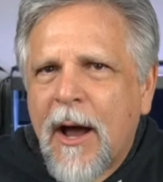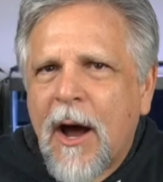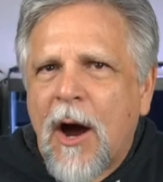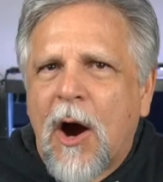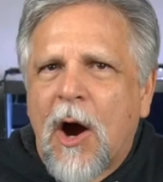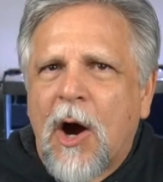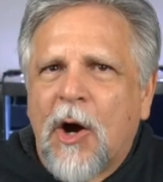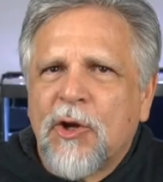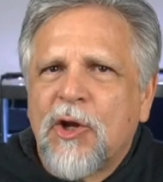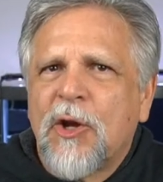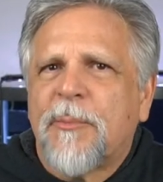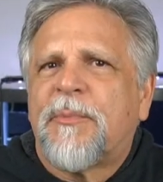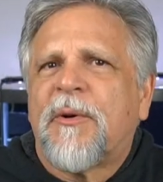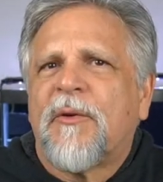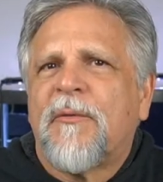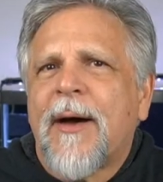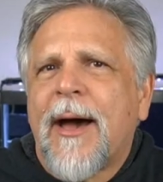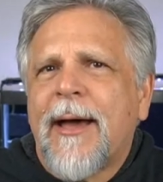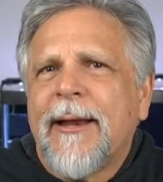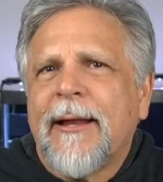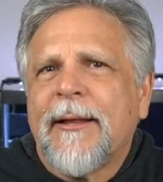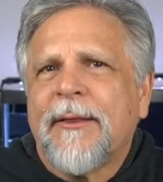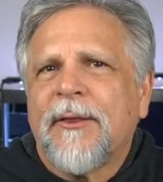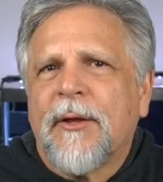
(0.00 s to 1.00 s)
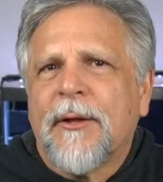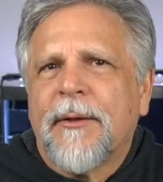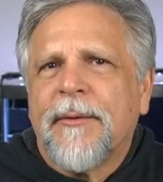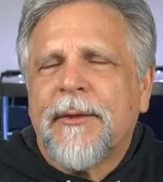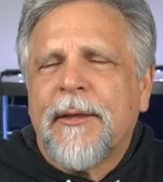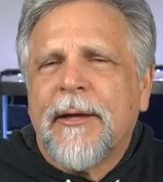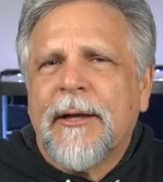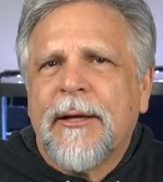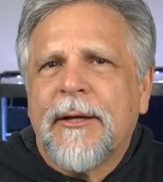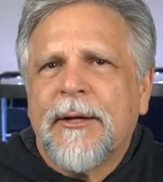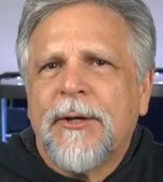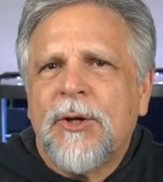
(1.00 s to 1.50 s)
Are you providing the,
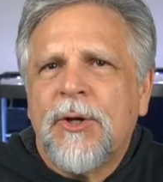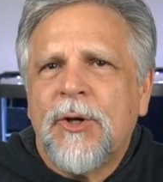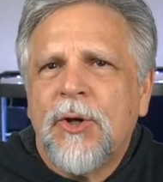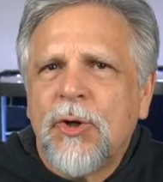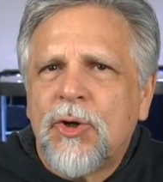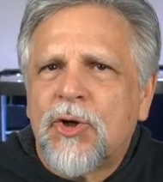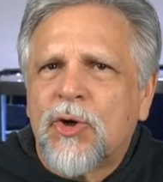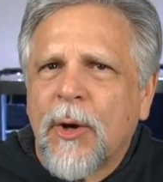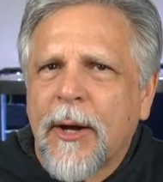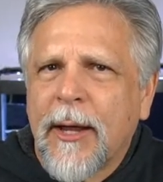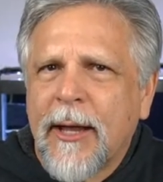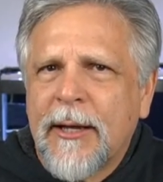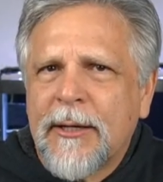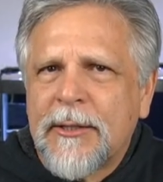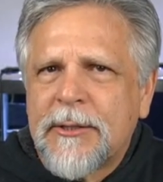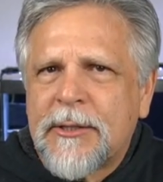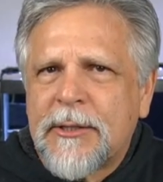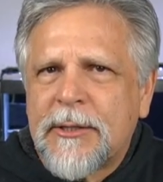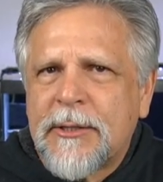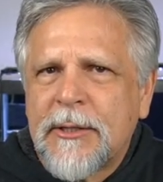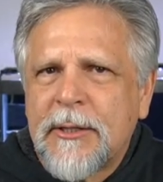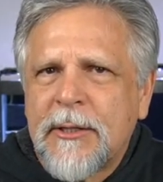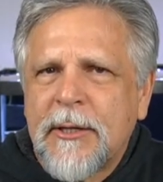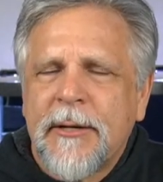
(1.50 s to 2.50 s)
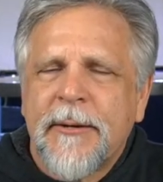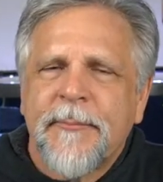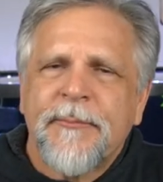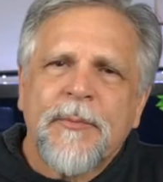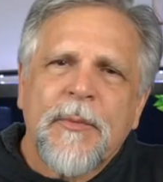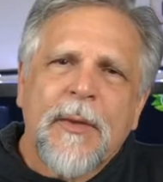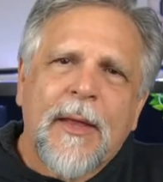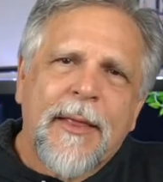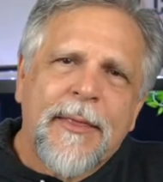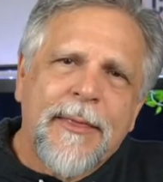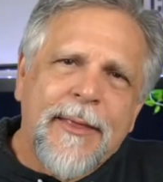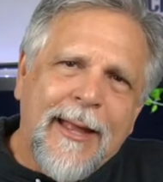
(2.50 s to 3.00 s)
the nutrients
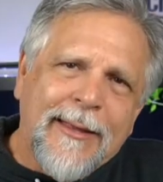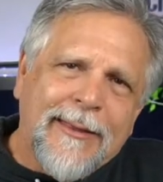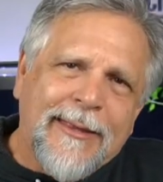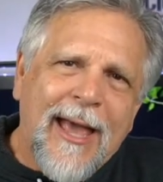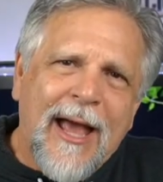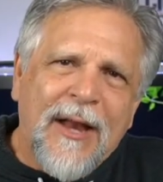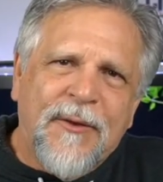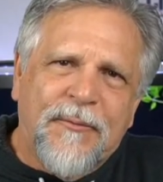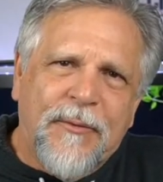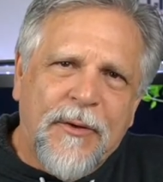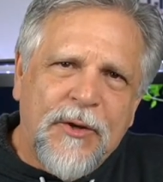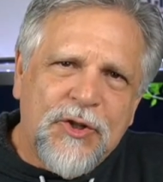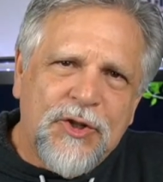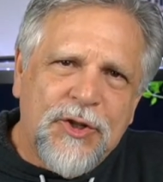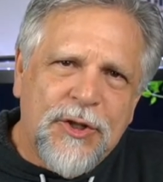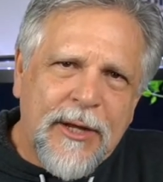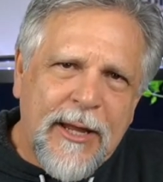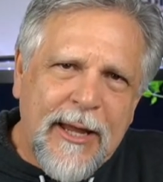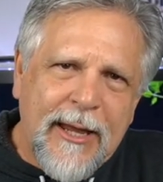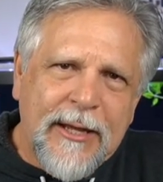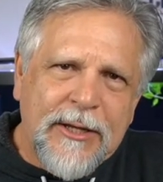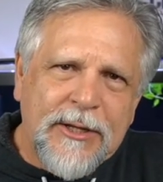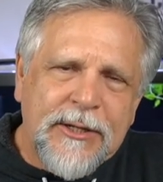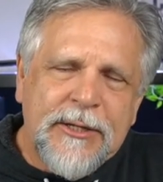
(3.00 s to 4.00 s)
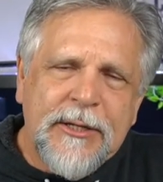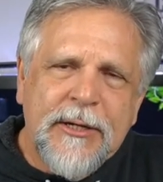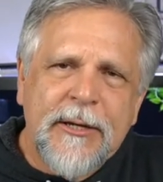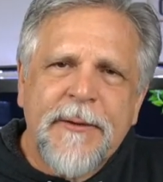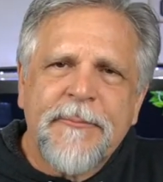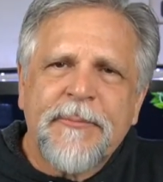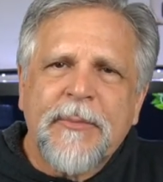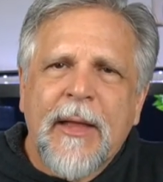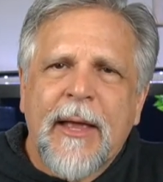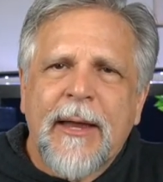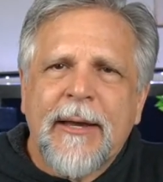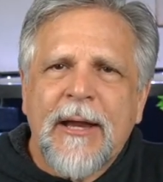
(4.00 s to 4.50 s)
that that fish needs?
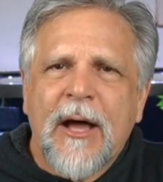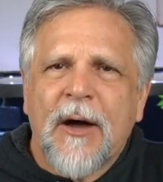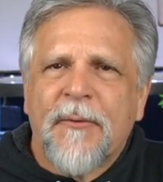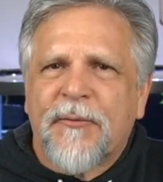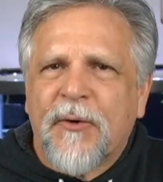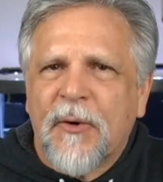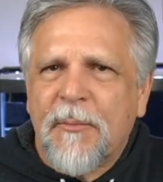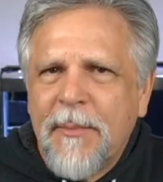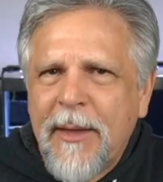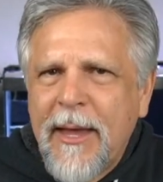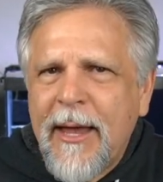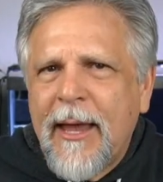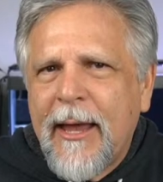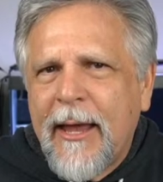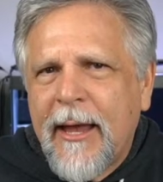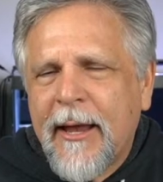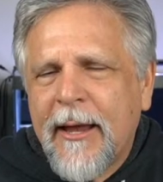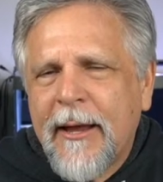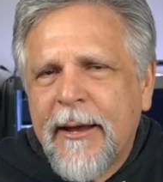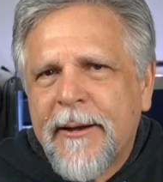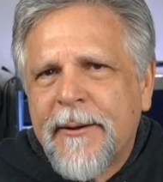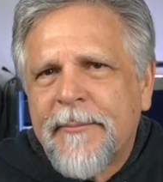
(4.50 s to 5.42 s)
Now, for me,